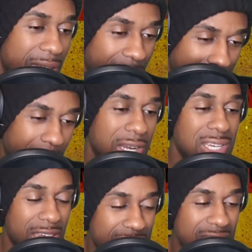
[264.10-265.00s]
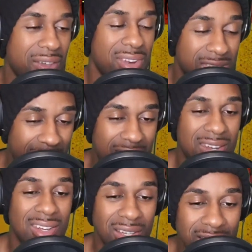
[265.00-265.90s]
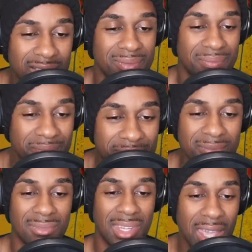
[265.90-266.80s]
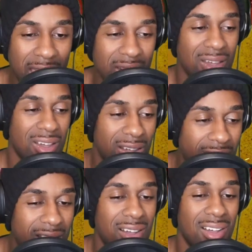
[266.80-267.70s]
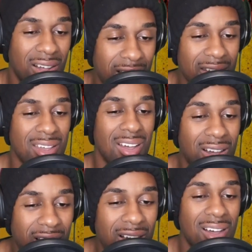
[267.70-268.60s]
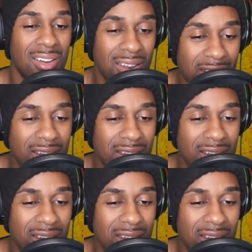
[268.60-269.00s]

The braids he has to have in his head. And on, and on, and